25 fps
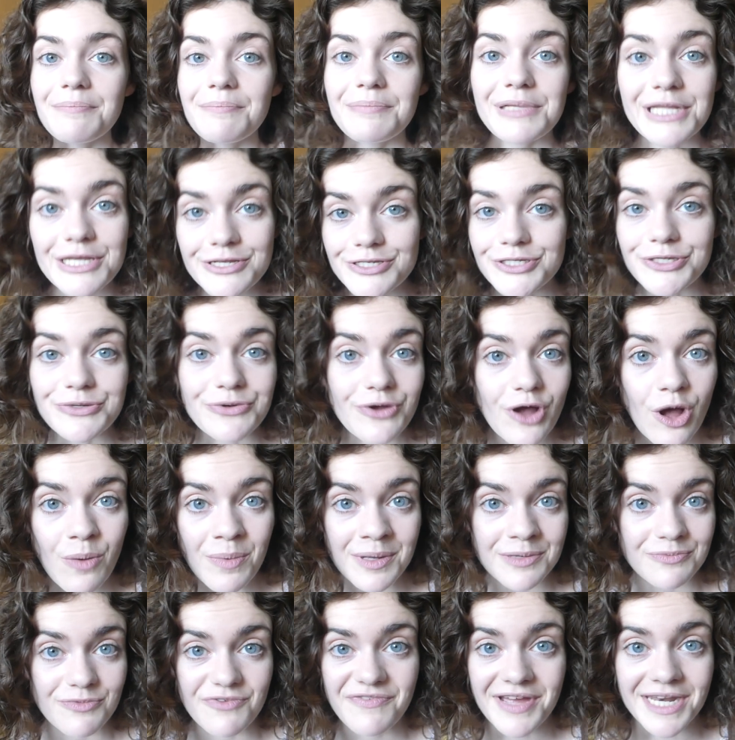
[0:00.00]
Please do
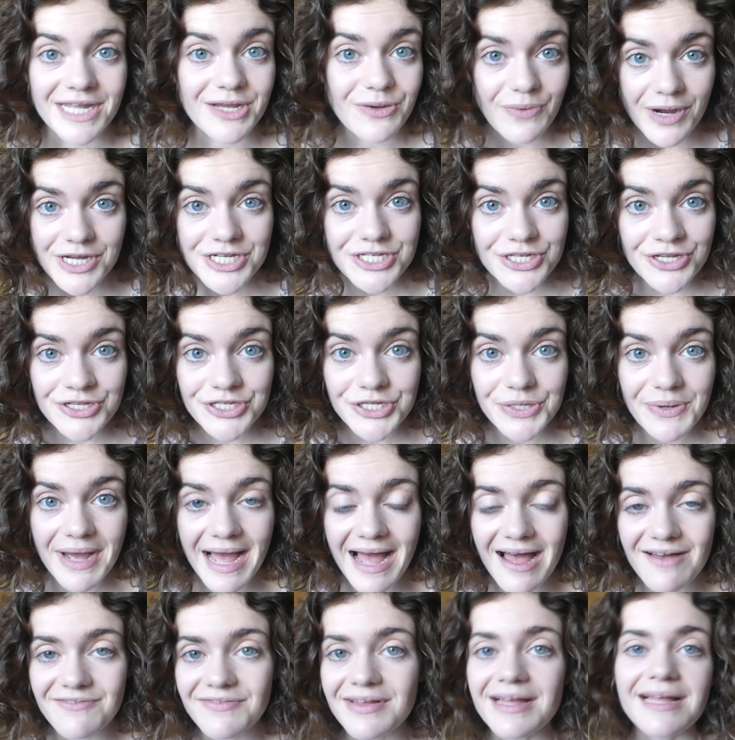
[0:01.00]
comment with any questions you
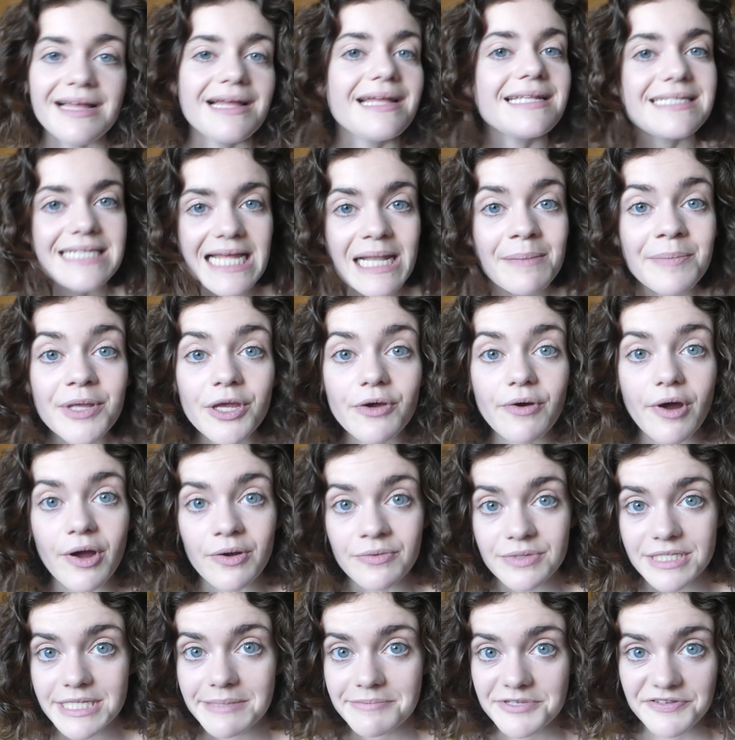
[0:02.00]
have, tell me your
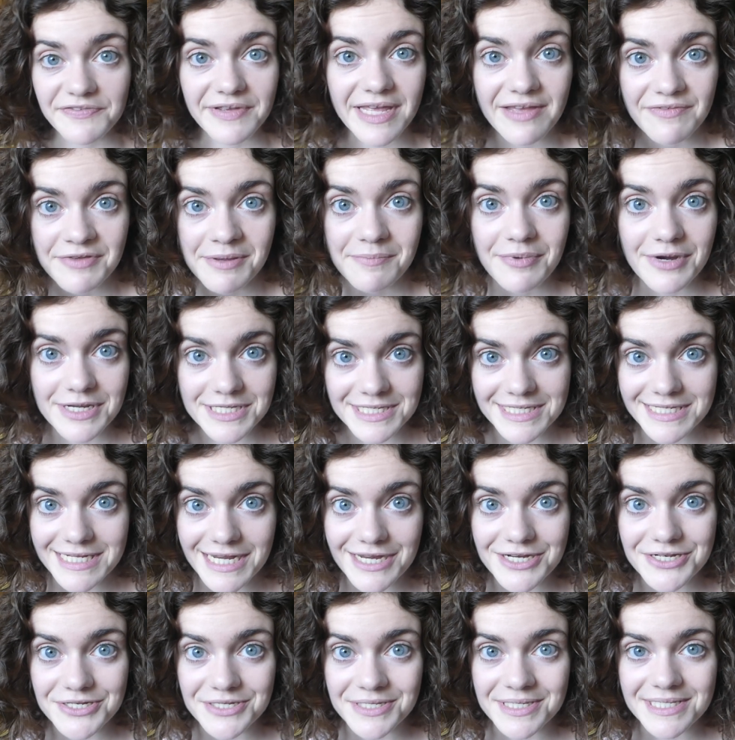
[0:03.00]
own tips for giving
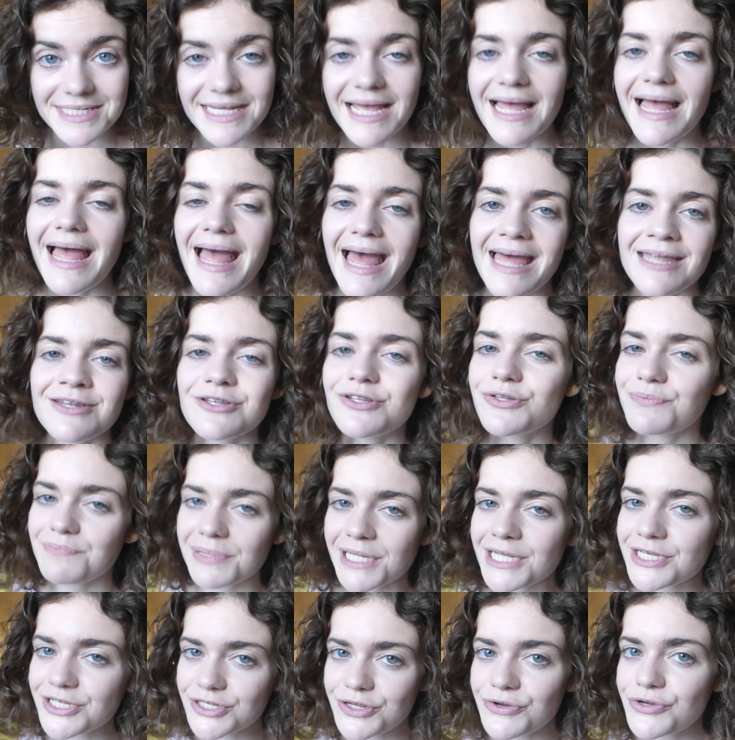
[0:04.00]
presentations, and
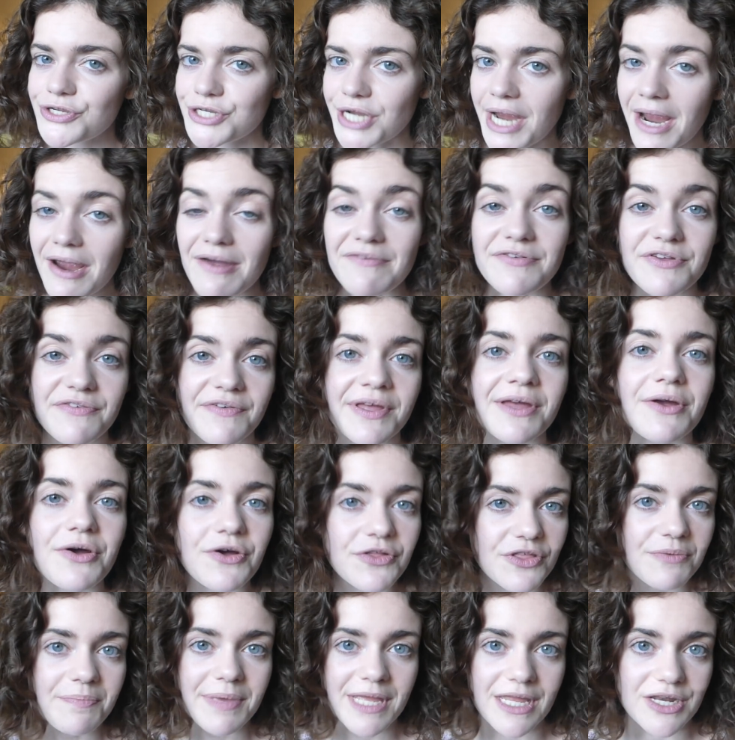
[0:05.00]
please do share if you think
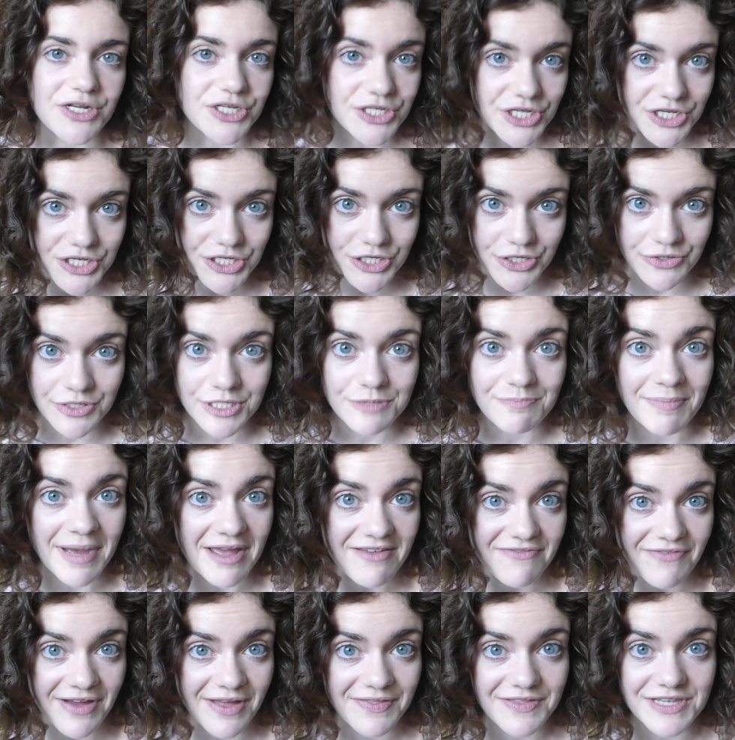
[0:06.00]
other PhD students
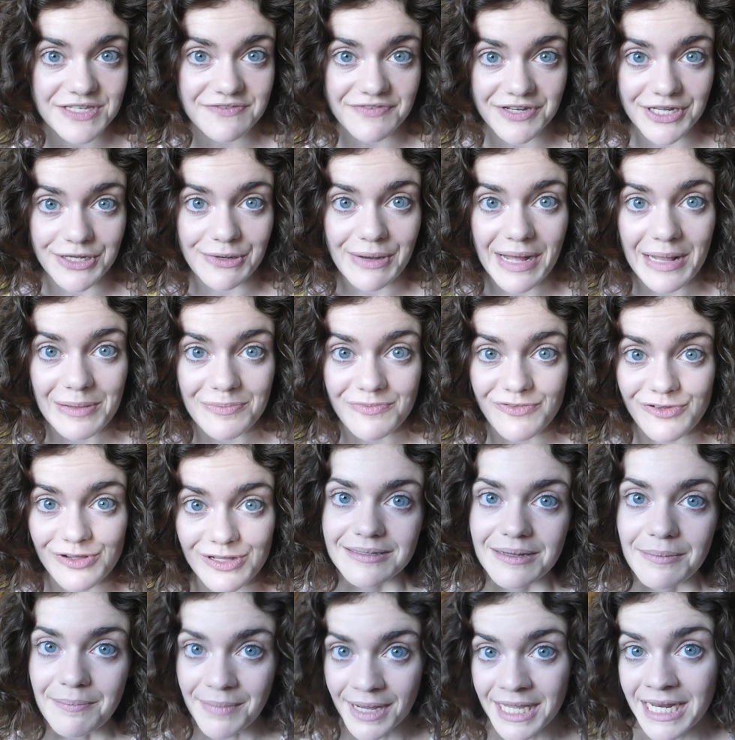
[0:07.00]
might find this video helpful.
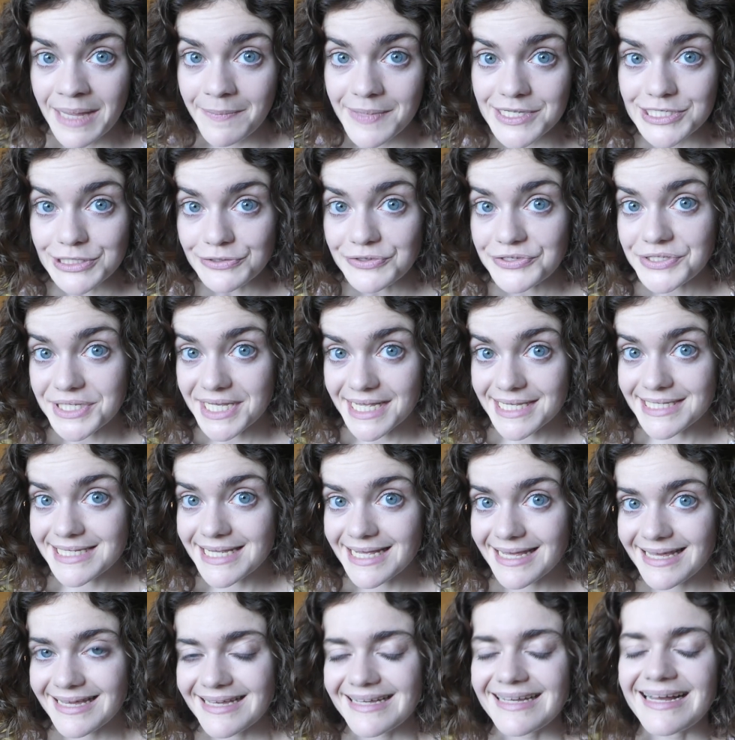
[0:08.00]
My name is Lucy
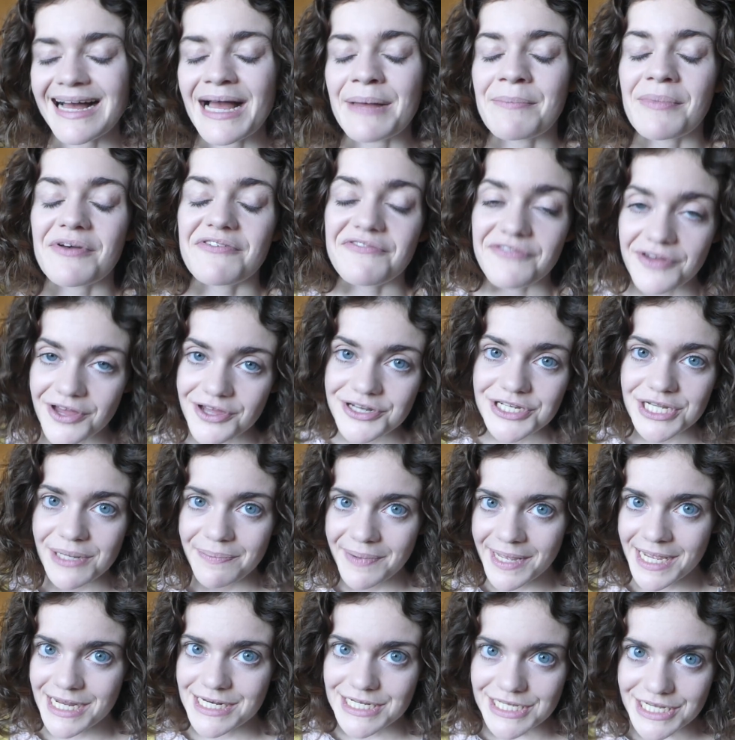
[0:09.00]
Kissick, I'm a third year
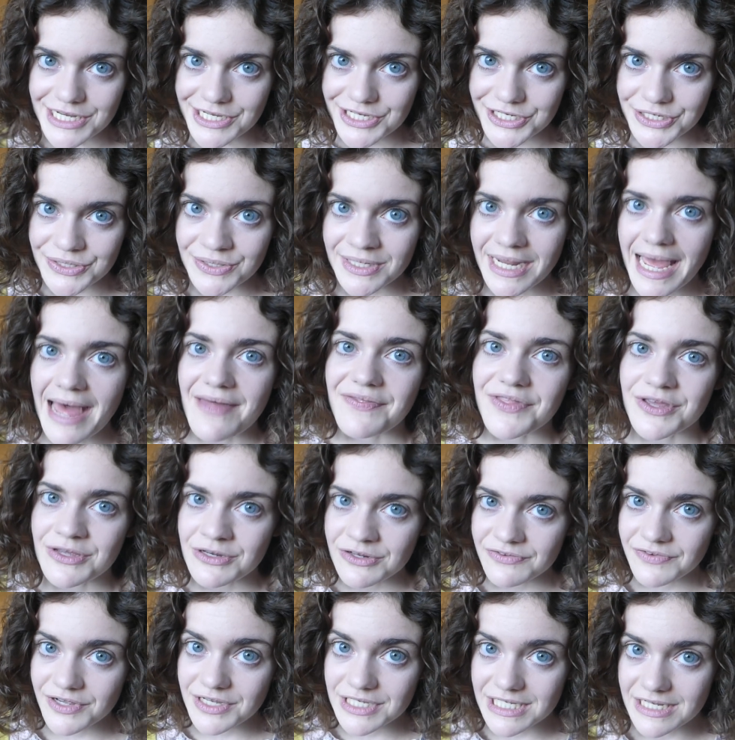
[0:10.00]
PhD student at the
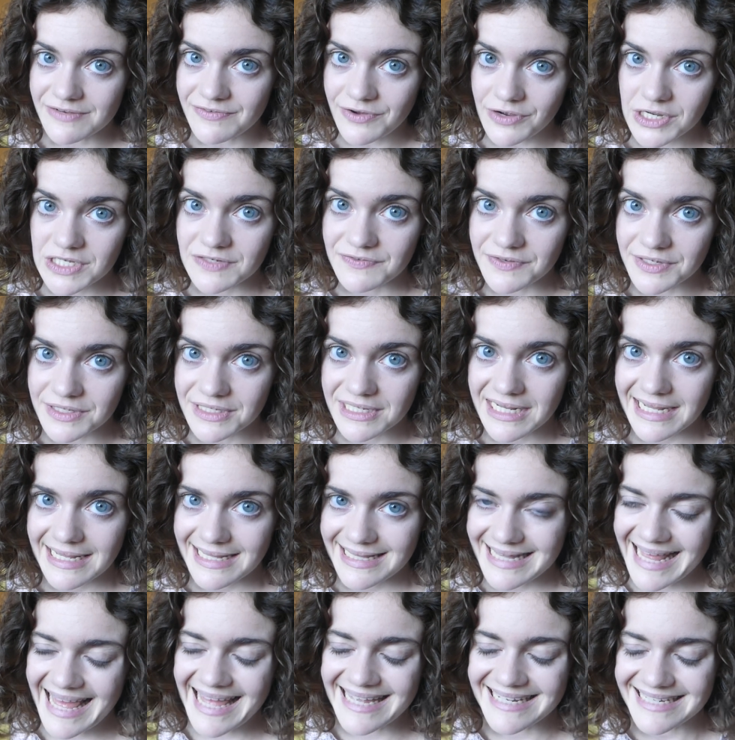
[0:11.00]
University of Oxford,
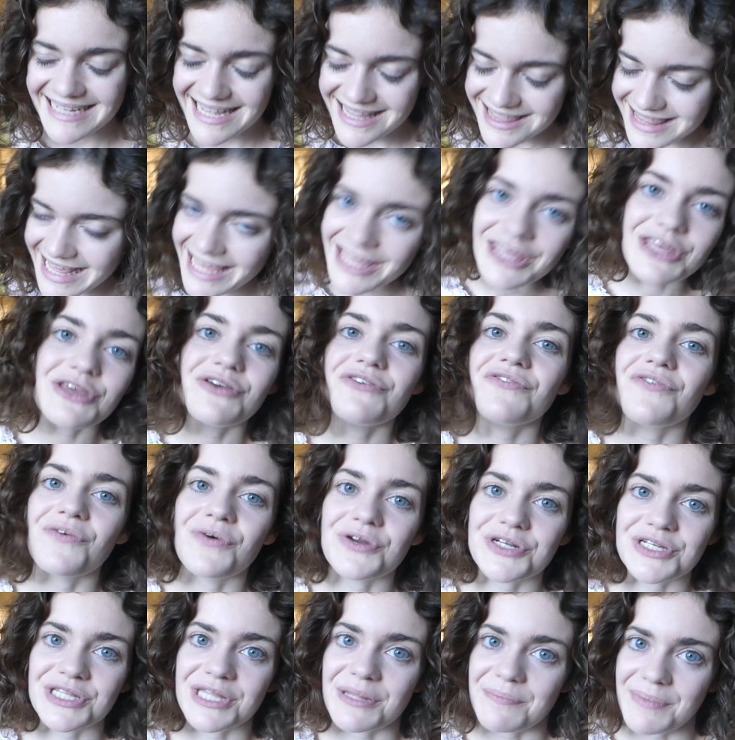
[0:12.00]
and thank you for
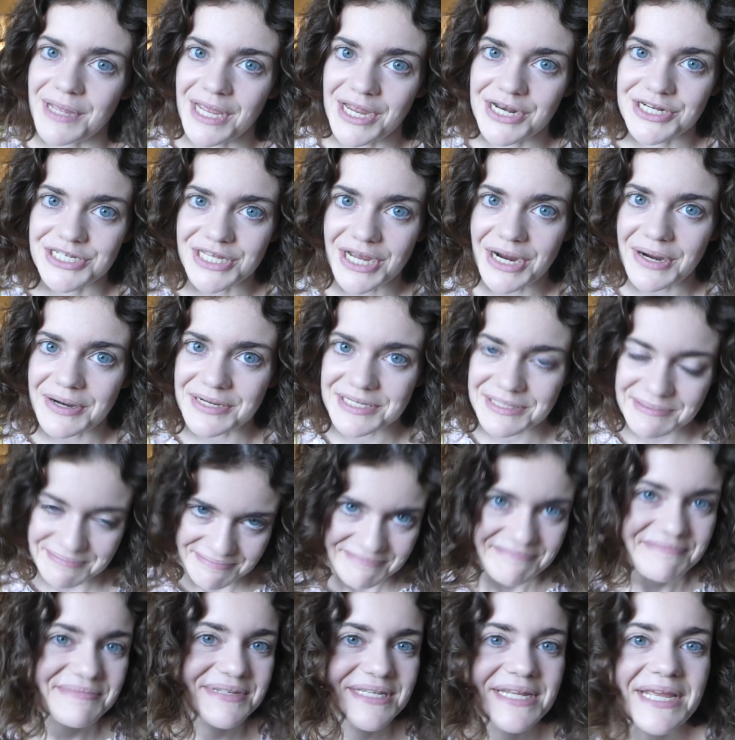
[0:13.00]
watching the PhD Diaries.
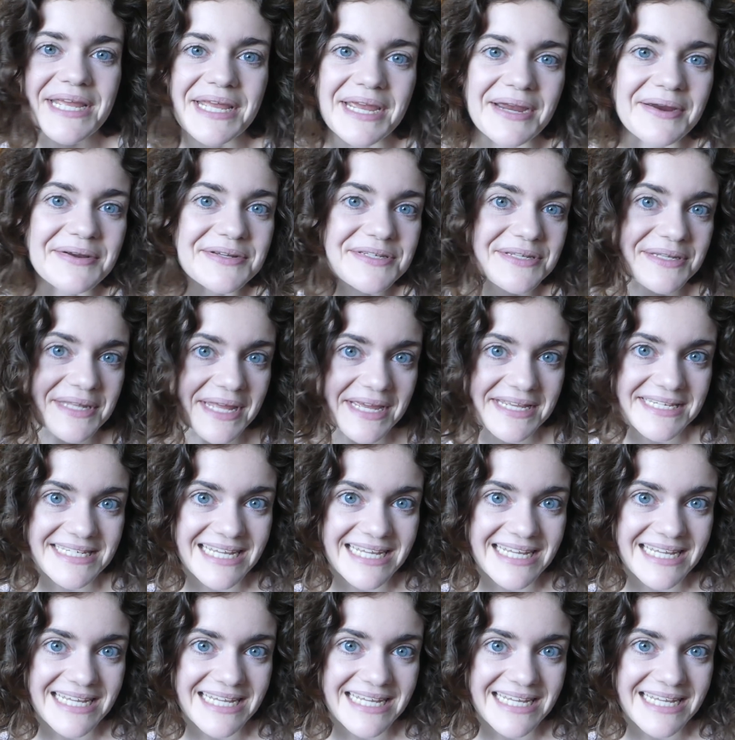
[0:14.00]
Take care until next